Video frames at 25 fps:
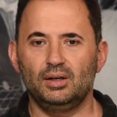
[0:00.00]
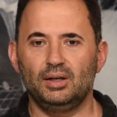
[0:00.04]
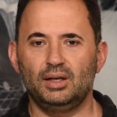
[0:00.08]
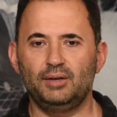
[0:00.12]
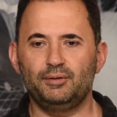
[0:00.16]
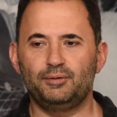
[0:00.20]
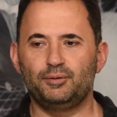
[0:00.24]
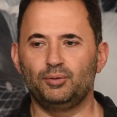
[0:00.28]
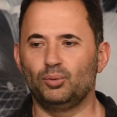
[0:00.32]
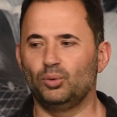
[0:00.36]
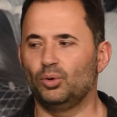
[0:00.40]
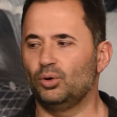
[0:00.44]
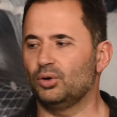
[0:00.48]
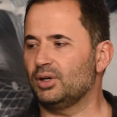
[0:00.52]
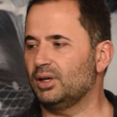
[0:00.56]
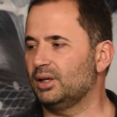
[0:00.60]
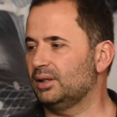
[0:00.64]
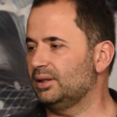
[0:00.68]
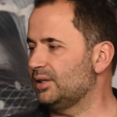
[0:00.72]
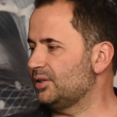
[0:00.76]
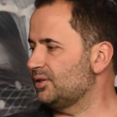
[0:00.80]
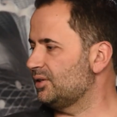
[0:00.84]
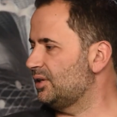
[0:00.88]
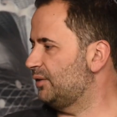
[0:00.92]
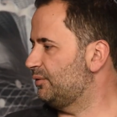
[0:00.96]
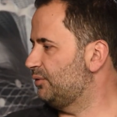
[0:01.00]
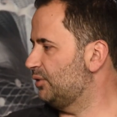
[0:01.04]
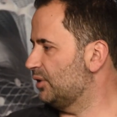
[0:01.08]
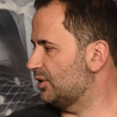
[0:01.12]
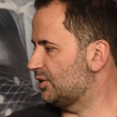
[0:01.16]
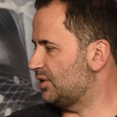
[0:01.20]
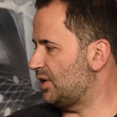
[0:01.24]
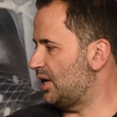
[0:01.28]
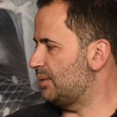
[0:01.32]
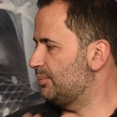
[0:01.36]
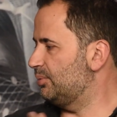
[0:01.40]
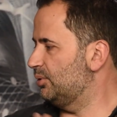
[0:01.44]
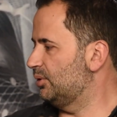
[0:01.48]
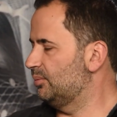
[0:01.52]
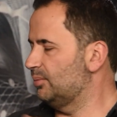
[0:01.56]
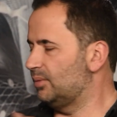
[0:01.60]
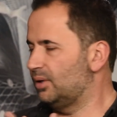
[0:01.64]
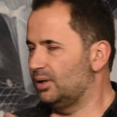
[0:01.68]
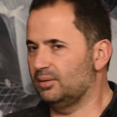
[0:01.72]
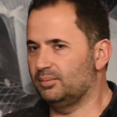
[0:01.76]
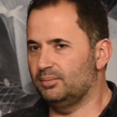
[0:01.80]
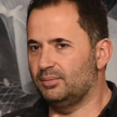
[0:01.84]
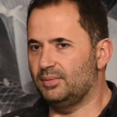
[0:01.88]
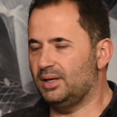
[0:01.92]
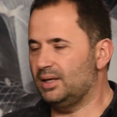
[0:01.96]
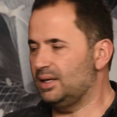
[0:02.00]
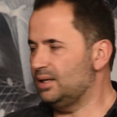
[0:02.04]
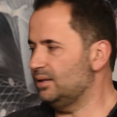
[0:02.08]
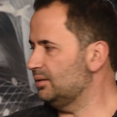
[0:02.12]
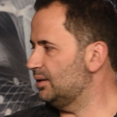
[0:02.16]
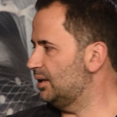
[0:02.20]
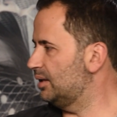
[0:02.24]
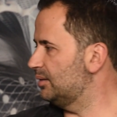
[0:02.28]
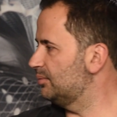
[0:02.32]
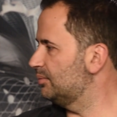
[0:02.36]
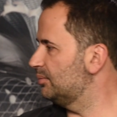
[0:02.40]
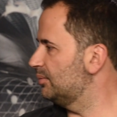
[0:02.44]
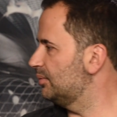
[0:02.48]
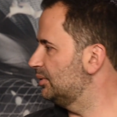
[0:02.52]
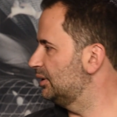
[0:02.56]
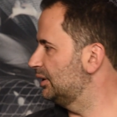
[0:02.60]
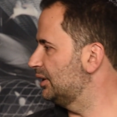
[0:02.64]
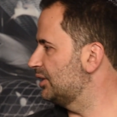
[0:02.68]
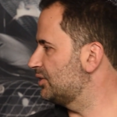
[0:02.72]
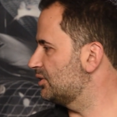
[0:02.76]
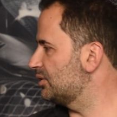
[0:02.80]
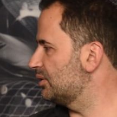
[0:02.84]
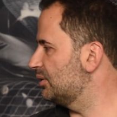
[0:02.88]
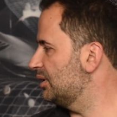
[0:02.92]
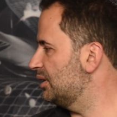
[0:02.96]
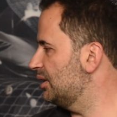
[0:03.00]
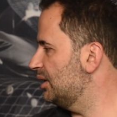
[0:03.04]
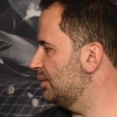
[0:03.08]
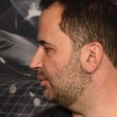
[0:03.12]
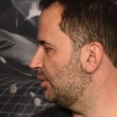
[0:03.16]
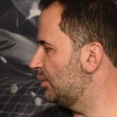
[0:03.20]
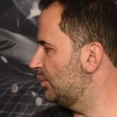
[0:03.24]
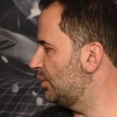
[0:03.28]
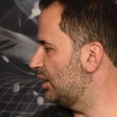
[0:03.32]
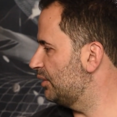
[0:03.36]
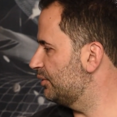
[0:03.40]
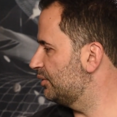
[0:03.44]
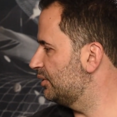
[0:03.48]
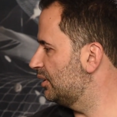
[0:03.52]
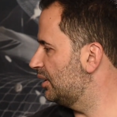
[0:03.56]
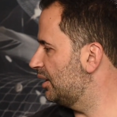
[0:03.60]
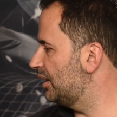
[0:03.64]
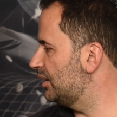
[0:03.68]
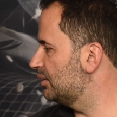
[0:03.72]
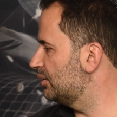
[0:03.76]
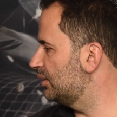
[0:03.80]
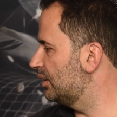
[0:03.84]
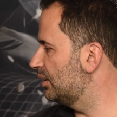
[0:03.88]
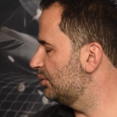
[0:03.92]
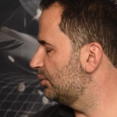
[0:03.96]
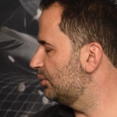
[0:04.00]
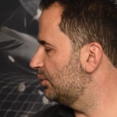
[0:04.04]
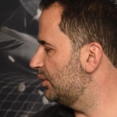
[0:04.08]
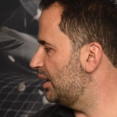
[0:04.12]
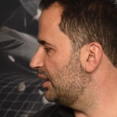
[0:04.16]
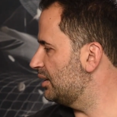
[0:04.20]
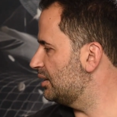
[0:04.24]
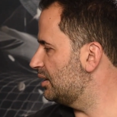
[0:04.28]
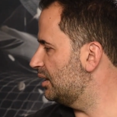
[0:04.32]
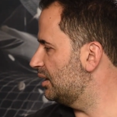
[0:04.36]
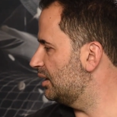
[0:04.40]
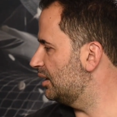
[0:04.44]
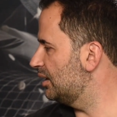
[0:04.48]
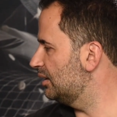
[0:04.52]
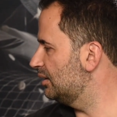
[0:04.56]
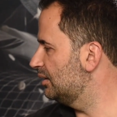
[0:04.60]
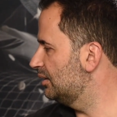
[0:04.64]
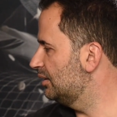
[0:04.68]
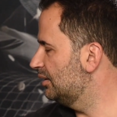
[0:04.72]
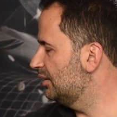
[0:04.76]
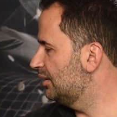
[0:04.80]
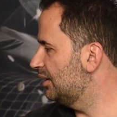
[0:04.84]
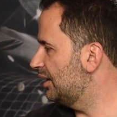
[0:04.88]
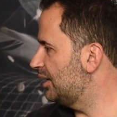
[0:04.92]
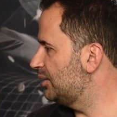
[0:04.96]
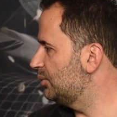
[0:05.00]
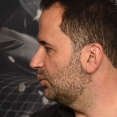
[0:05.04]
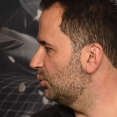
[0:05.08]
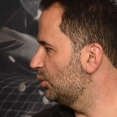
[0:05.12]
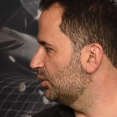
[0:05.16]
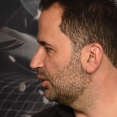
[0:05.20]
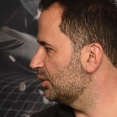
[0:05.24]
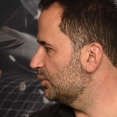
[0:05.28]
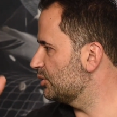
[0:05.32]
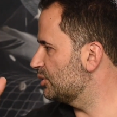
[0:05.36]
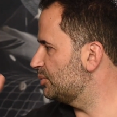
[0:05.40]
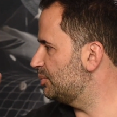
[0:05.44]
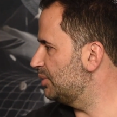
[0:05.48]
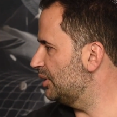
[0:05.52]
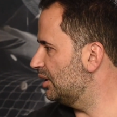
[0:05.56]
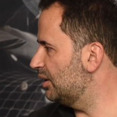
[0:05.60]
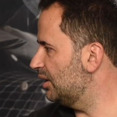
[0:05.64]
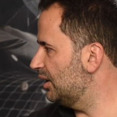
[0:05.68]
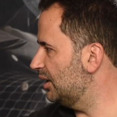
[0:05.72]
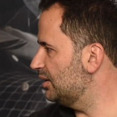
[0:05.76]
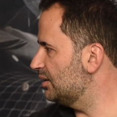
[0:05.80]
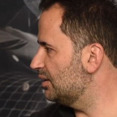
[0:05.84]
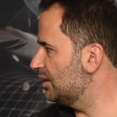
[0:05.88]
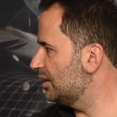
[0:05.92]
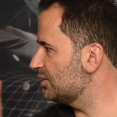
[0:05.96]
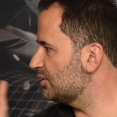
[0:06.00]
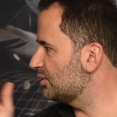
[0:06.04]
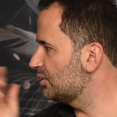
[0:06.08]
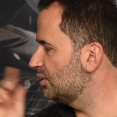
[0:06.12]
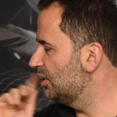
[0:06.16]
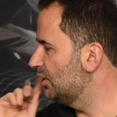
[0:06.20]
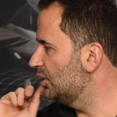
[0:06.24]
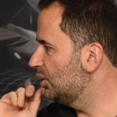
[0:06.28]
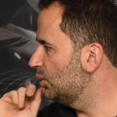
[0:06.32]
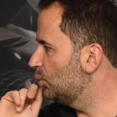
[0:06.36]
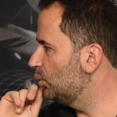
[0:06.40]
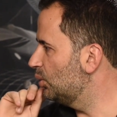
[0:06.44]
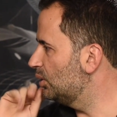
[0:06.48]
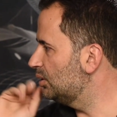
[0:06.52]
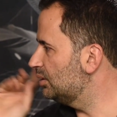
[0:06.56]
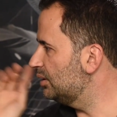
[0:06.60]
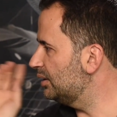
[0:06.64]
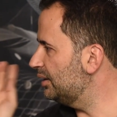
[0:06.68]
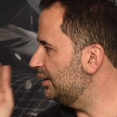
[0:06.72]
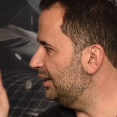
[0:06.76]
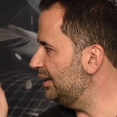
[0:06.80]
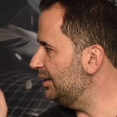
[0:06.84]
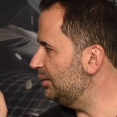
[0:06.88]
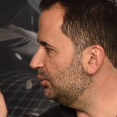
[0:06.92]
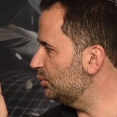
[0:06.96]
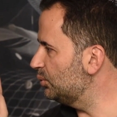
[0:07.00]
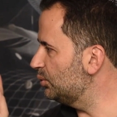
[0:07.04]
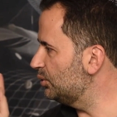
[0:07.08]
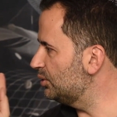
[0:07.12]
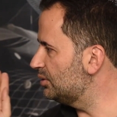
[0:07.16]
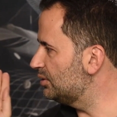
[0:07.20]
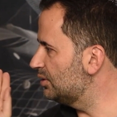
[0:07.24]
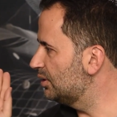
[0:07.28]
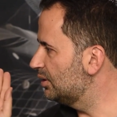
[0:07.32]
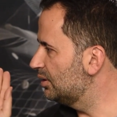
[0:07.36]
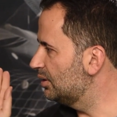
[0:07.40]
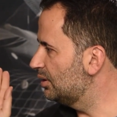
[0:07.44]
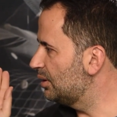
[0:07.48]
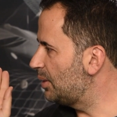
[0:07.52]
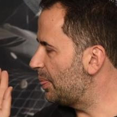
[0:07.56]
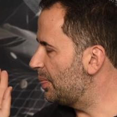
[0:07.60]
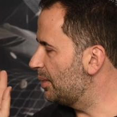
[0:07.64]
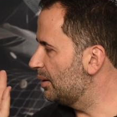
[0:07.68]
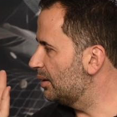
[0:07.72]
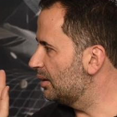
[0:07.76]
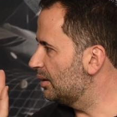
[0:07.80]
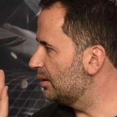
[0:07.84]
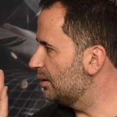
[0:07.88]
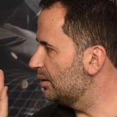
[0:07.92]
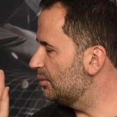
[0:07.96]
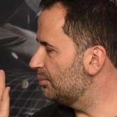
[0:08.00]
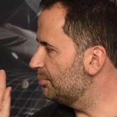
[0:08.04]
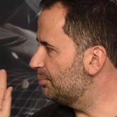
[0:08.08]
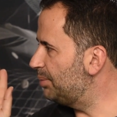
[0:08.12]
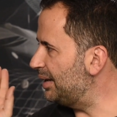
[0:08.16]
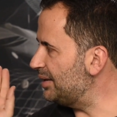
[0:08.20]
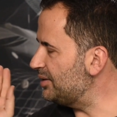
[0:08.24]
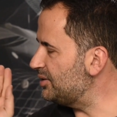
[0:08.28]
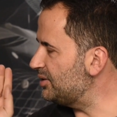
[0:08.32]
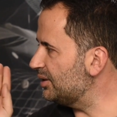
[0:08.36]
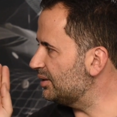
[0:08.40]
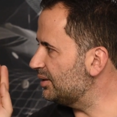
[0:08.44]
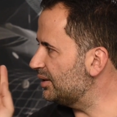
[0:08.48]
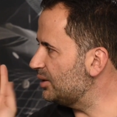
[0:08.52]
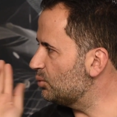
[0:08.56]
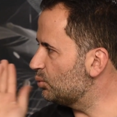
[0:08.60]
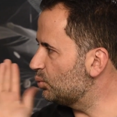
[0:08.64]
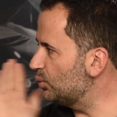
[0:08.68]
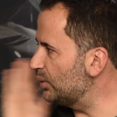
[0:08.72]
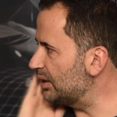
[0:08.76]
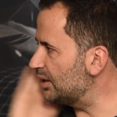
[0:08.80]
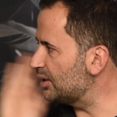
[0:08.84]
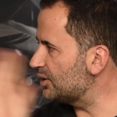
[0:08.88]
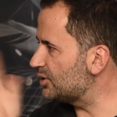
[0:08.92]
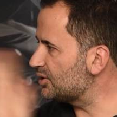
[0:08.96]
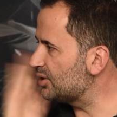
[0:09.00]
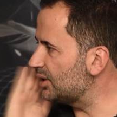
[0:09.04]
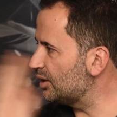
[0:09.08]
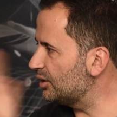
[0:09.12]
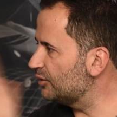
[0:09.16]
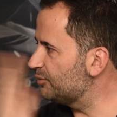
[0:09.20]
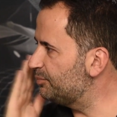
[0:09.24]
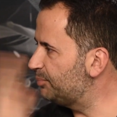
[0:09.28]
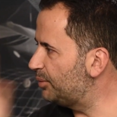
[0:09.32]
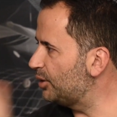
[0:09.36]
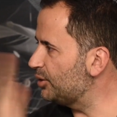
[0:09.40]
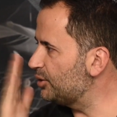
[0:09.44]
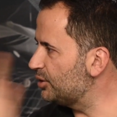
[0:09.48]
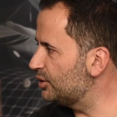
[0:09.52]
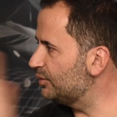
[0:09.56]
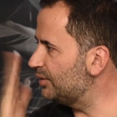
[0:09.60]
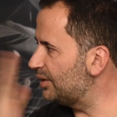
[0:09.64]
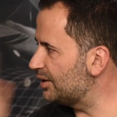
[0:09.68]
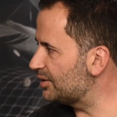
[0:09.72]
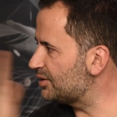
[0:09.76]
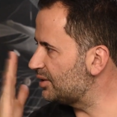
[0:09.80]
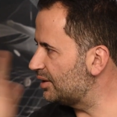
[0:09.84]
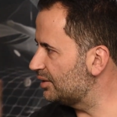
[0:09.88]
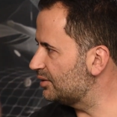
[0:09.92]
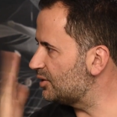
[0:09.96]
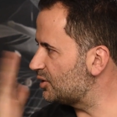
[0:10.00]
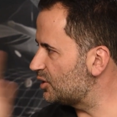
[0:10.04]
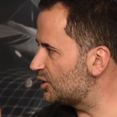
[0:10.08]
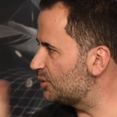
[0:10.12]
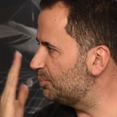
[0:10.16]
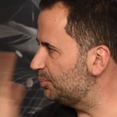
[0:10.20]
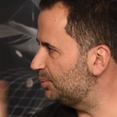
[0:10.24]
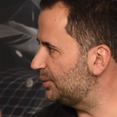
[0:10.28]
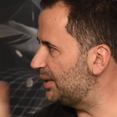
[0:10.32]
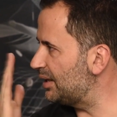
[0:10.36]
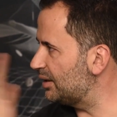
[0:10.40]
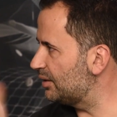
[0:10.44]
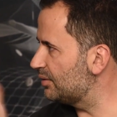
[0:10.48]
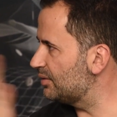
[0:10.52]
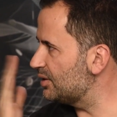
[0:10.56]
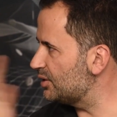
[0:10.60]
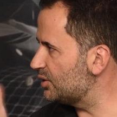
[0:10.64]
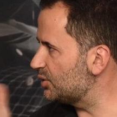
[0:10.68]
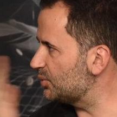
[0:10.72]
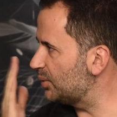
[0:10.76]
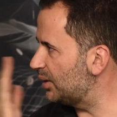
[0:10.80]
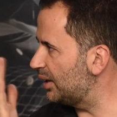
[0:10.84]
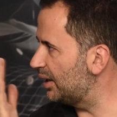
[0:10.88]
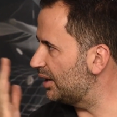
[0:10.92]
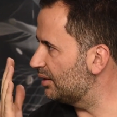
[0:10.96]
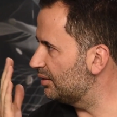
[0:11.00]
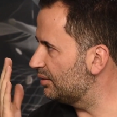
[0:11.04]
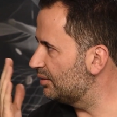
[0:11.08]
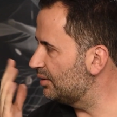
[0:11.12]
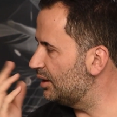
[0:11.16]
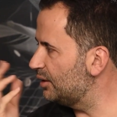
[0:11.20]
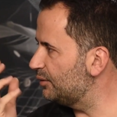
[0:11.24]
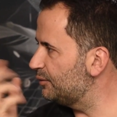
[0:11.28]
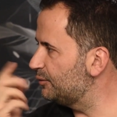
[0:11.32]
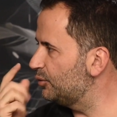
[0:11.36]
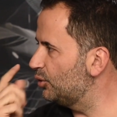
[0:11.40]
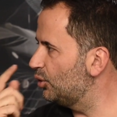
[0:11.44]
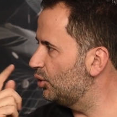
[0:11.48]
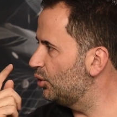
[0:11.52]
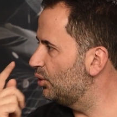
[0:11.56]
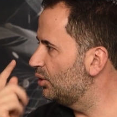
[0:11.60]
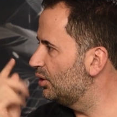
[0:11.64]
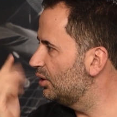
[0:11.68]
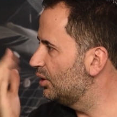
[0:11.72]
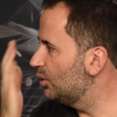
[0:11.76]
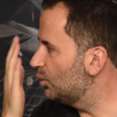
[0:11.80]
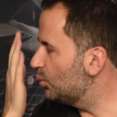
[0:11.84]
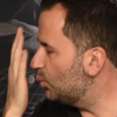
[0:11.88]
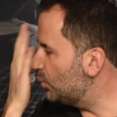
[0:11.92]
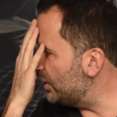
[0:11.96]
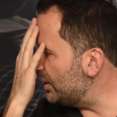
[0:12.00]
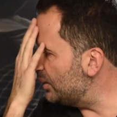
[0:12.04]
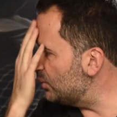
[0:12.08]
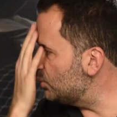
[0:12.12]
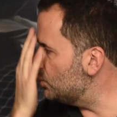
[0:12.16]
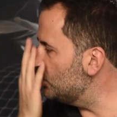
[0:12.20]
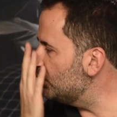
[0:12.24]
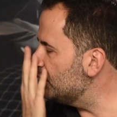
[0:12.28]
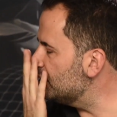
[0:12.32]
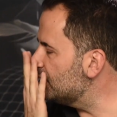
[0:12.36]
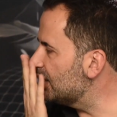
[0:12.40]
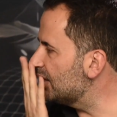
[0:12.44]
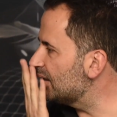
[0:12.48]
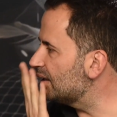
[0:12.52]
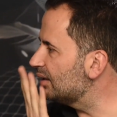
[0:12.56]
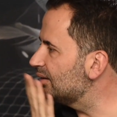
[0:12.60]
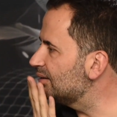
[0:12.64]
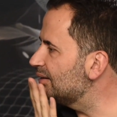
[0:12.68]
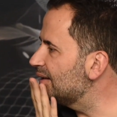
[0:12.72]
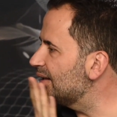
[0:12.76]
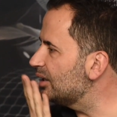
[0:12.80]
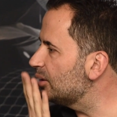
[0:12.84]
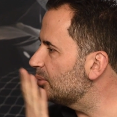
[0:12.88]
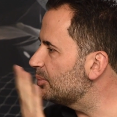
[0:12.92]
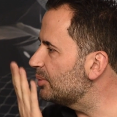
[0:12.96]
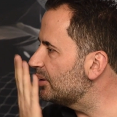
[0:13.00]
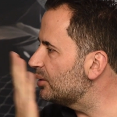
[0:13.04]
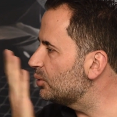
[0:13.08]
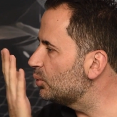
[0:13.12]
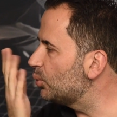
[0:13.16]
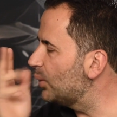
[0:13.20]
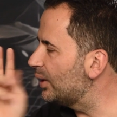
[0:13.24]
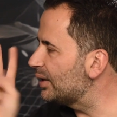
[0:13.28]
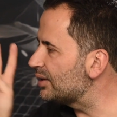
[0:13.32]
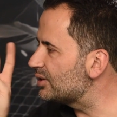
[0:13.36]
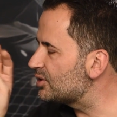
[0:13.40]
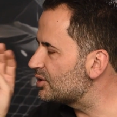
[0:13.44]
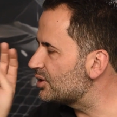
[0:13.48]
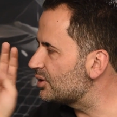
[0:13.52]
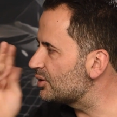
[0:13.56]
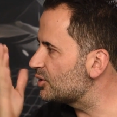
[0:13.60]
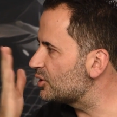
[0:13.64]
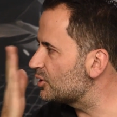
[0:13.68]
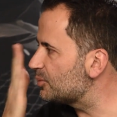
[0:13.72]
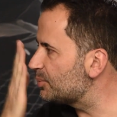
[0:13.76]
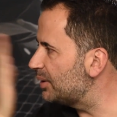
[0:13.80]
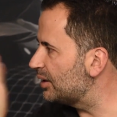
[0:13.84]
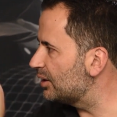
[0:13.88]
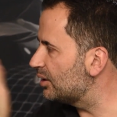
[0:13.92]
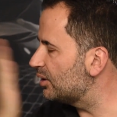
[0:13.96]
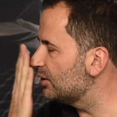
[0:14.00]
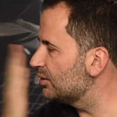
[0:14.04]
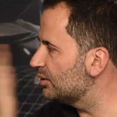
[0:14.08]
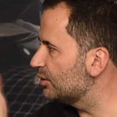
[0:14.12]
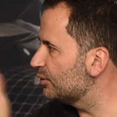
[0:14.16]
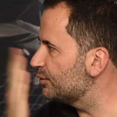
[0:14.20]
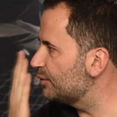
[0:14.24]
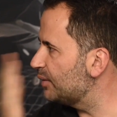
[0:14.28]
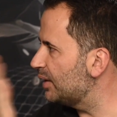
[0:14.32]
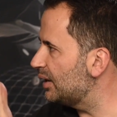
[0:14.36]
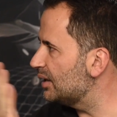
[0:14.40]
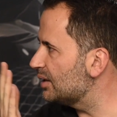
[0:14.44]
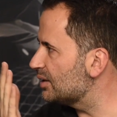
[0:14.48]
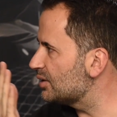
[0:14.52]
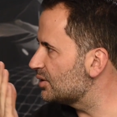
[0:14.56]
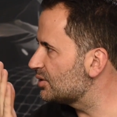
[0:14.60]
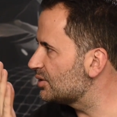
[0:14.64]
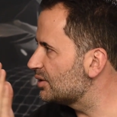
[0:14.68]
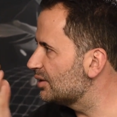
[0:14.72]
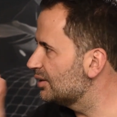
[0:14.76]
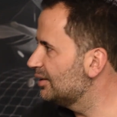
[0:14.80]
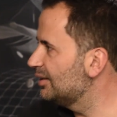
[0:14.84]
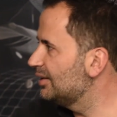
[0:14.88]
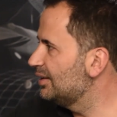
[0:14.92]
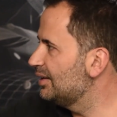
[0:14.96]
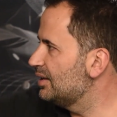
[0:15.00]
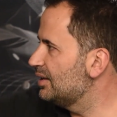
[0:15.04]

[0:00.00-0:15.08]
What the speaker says: if water, let's say for example, me and Melissa are here, my wife and I are right here, and water was behind us, well, it would basically ricochet off both of us and just splatter this way. Therefore, we would get a little bit wet, so to speak, on the face.